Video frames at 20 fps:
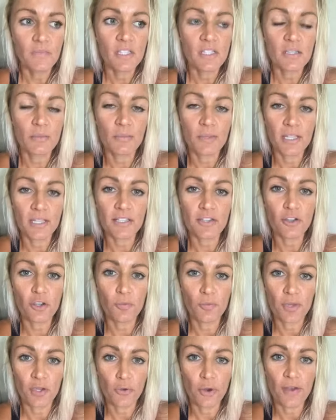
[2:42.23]
Some things you
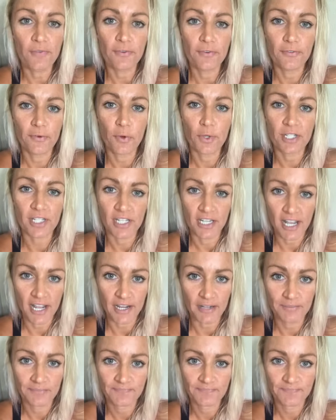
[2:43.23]
can be grateful for
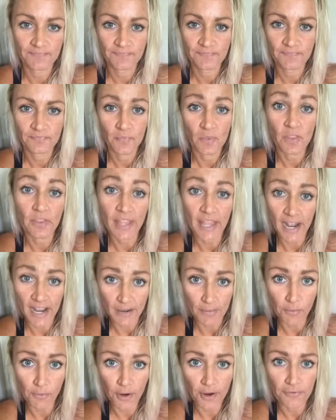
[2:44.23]
today that
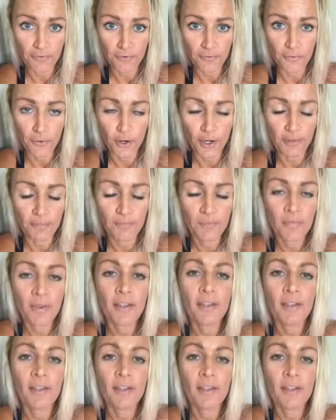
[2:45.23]
I'm grateful for.